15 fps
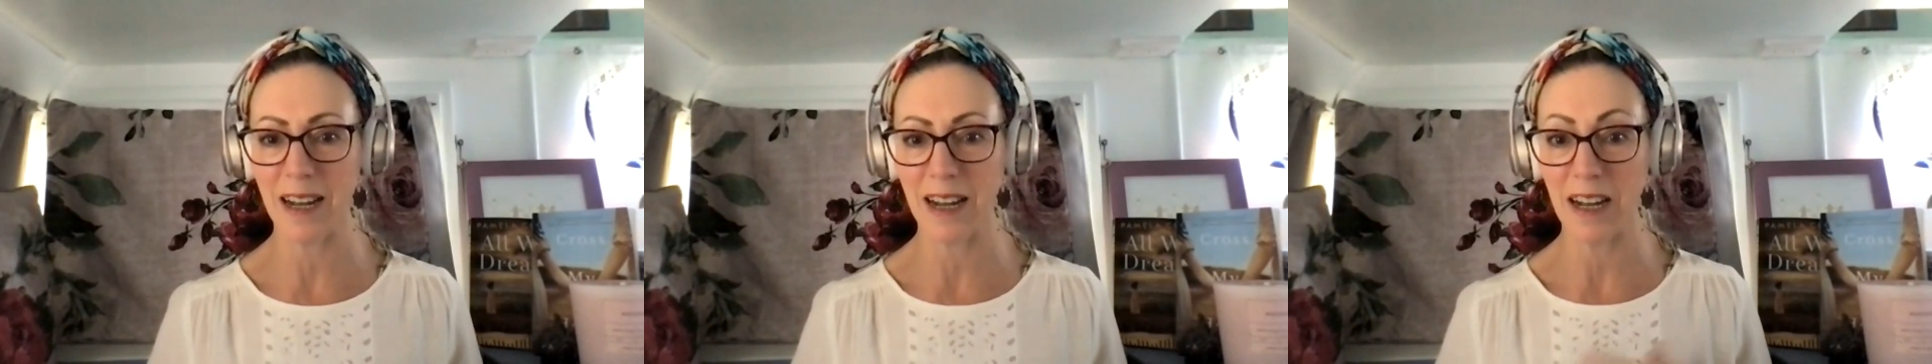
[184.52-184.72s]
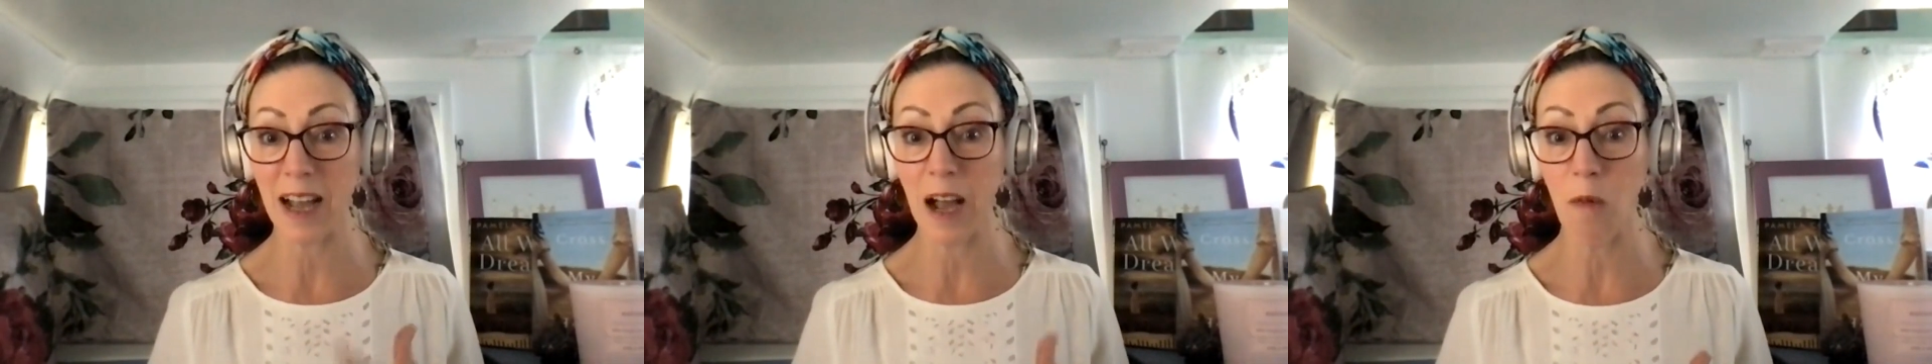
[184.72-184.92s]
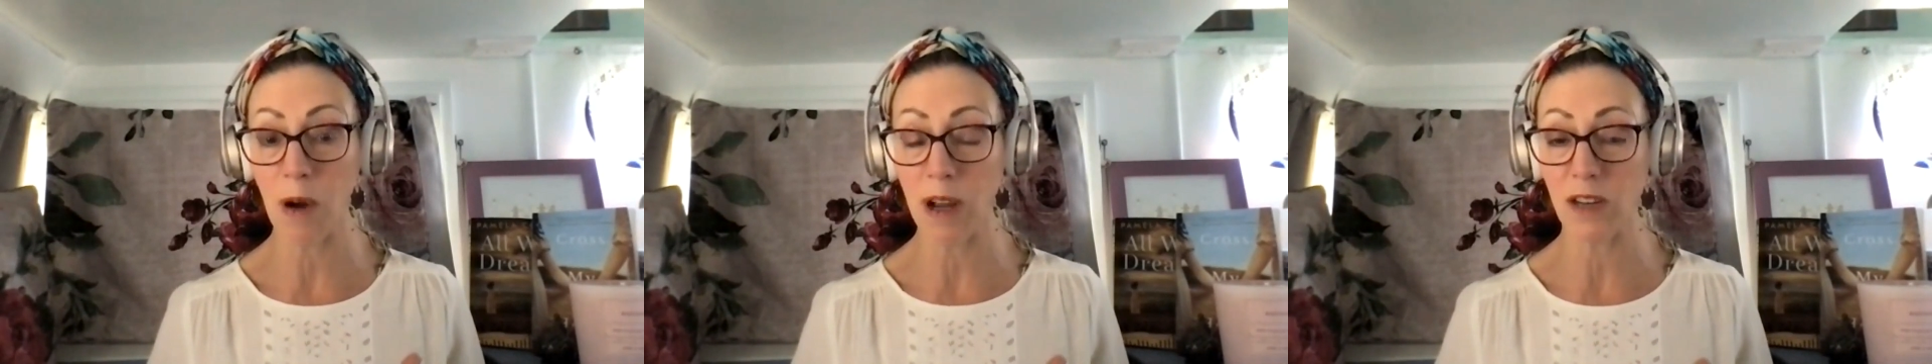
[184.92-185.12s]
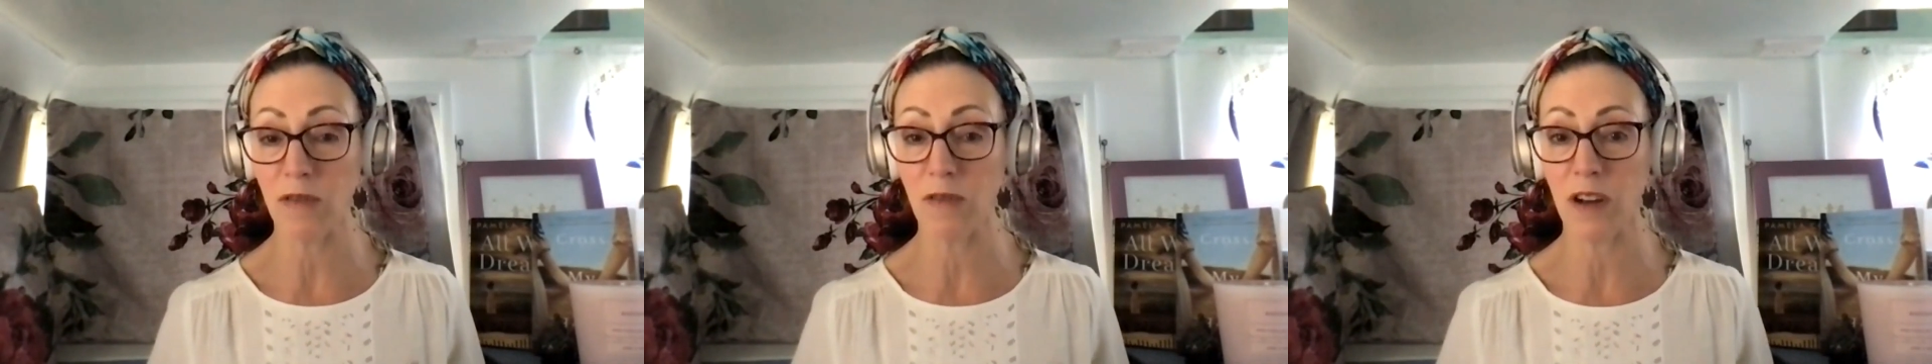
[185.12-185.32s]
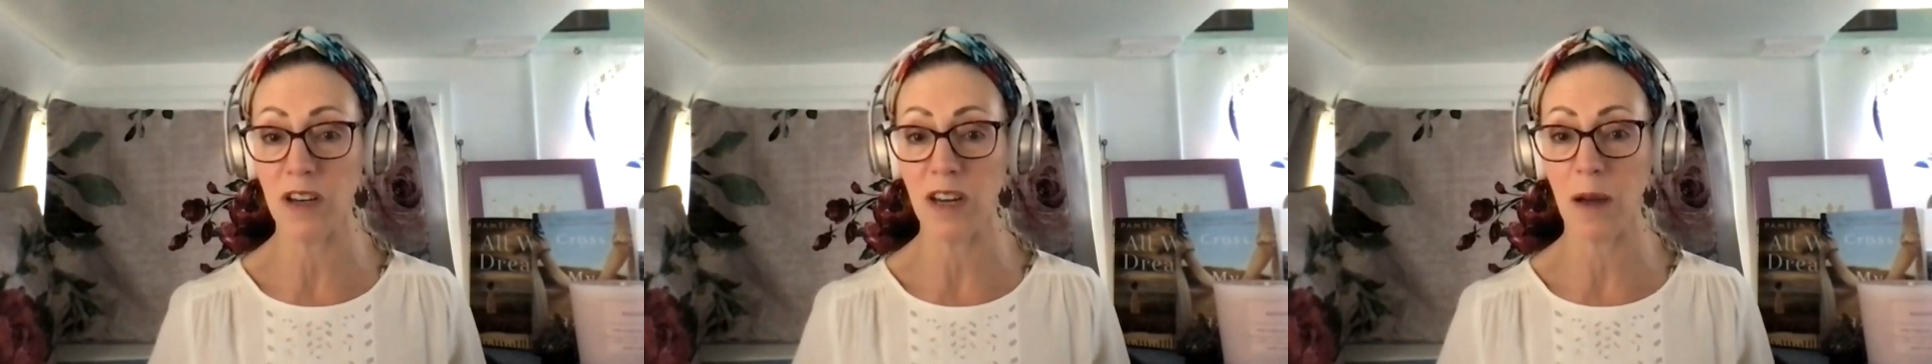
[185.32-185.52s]
I can't wait to
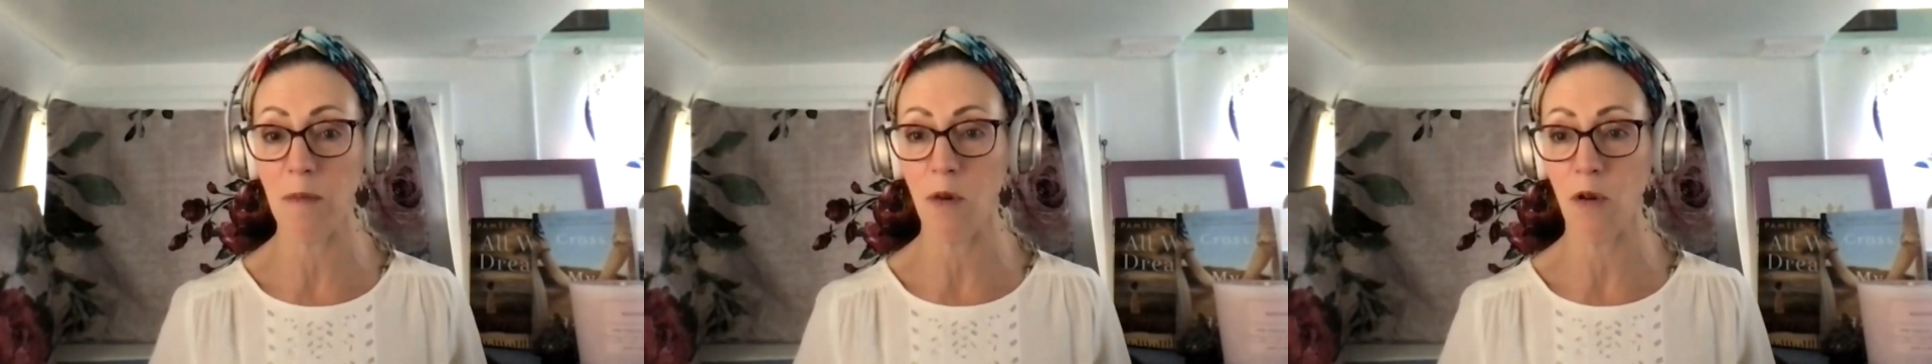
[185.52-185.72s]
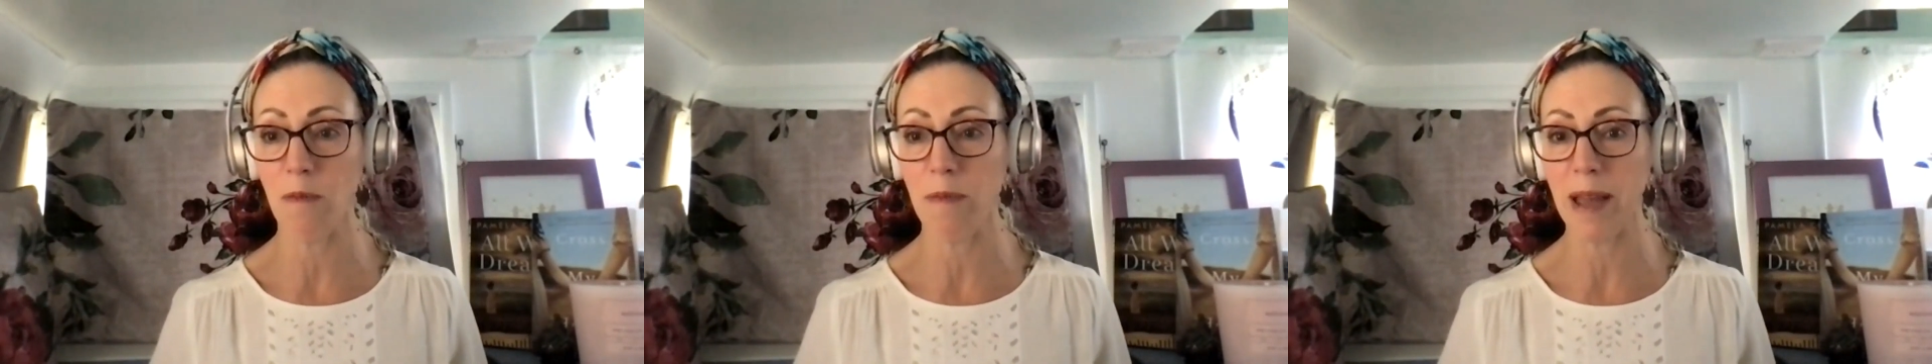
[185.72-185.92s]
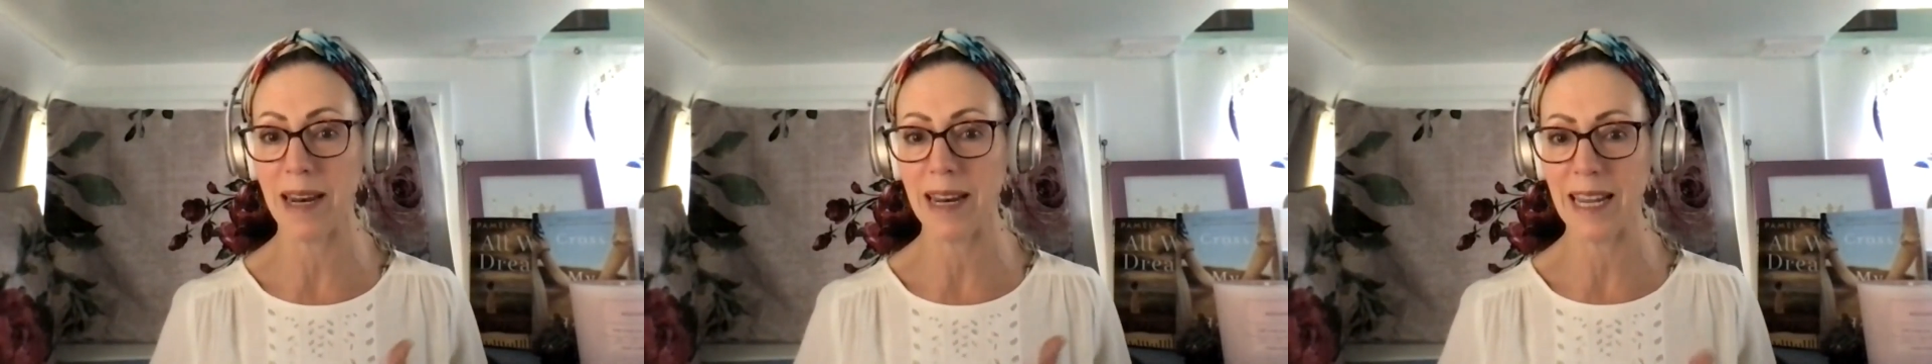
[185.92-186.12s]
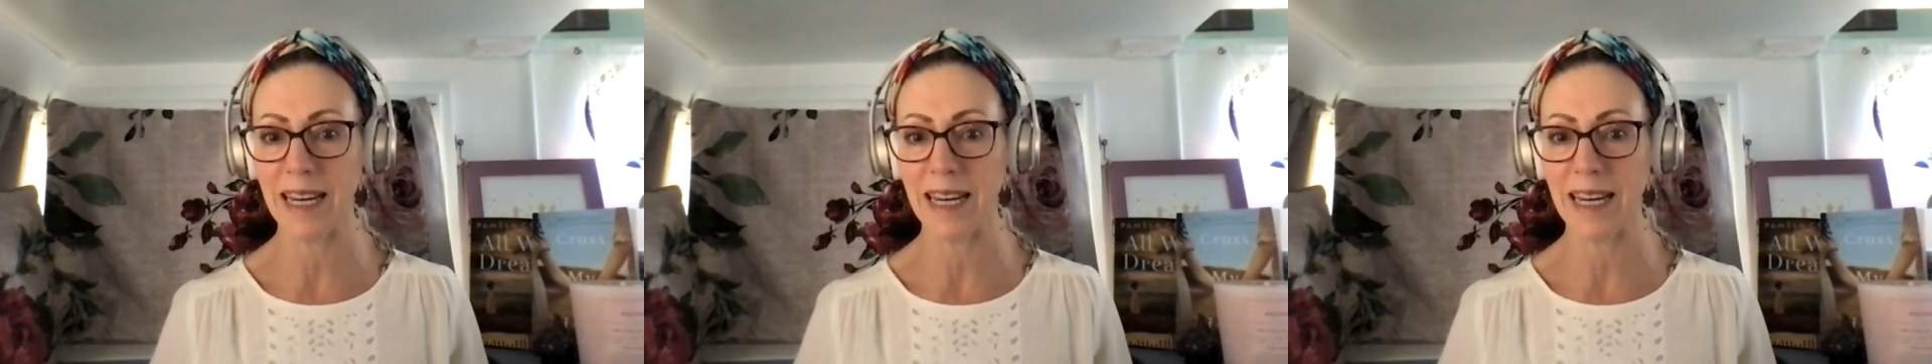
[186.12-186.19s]
find out more about